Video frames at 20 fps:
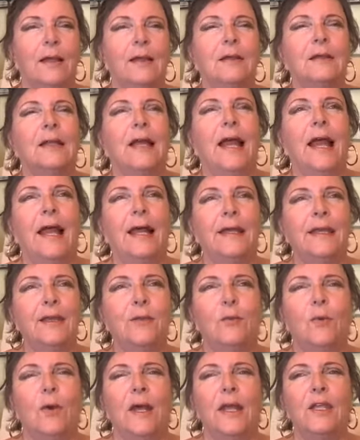Annie,
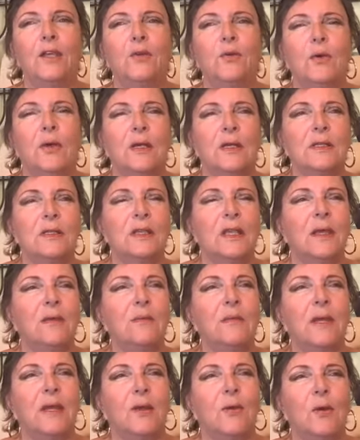why are you asking me
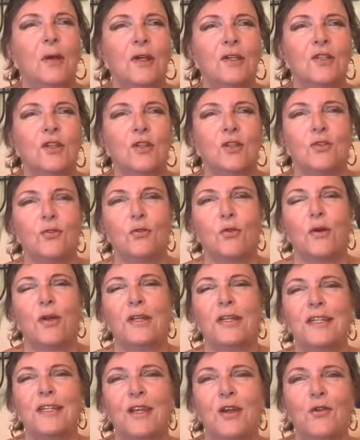a question you already
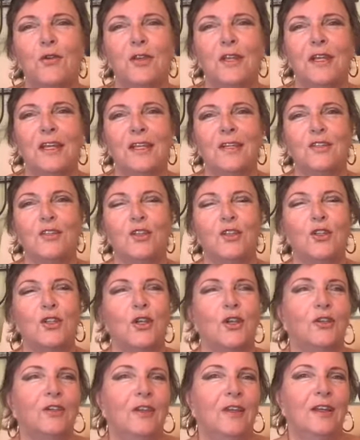know the answer to?
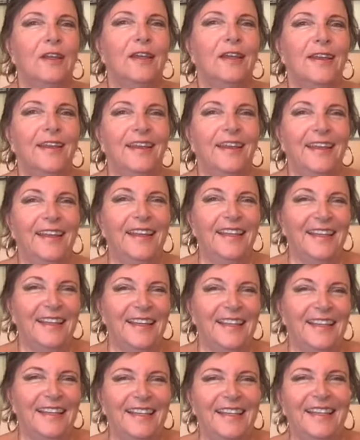
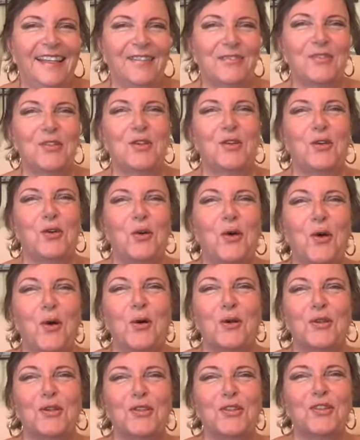Of
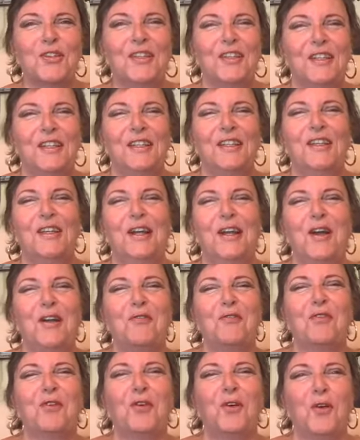course. Of
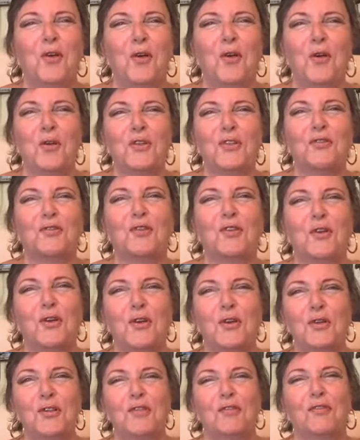course, of
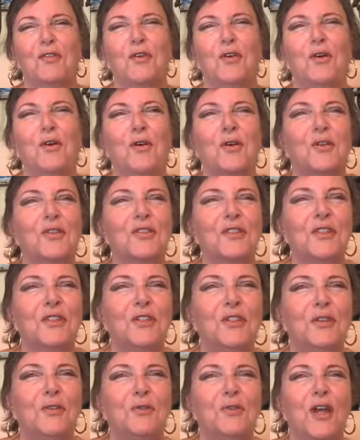course, of course. And
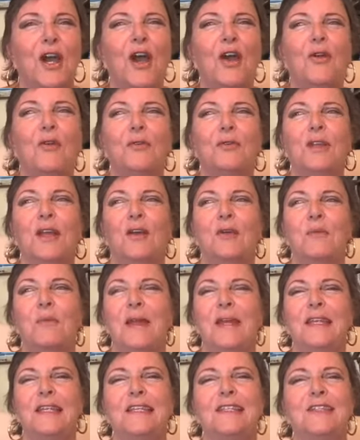you know, there are
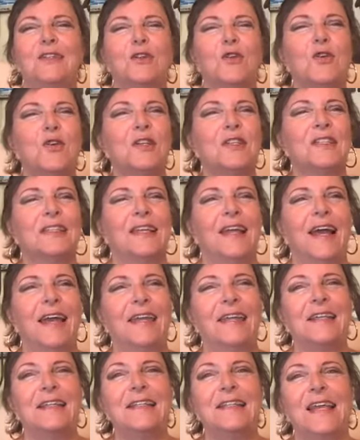many stories that I
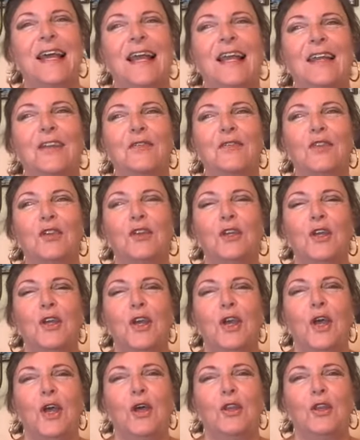can tell of the
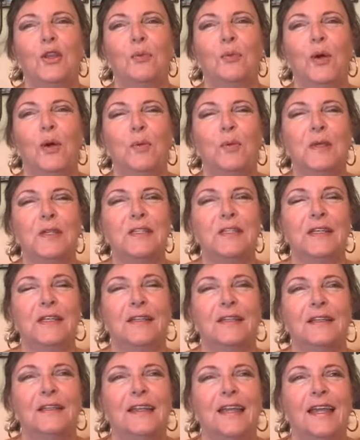puppies that
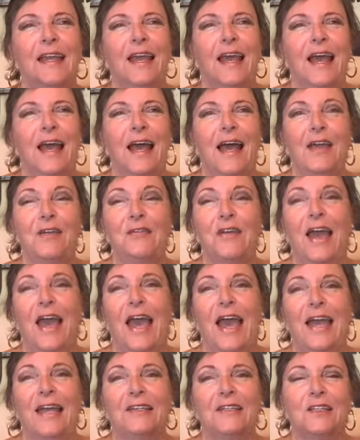I've
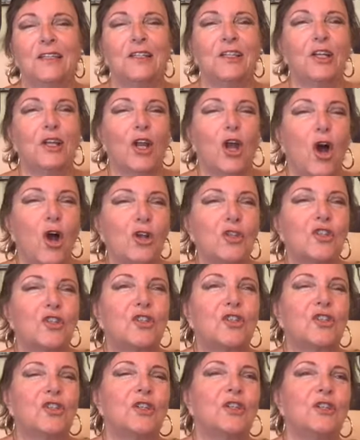had and lost,
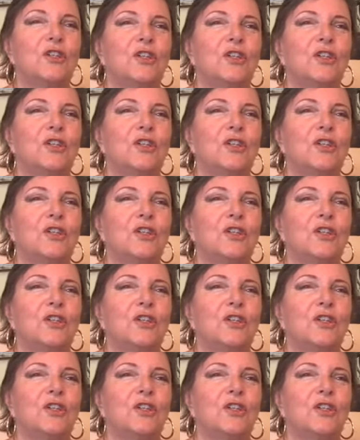and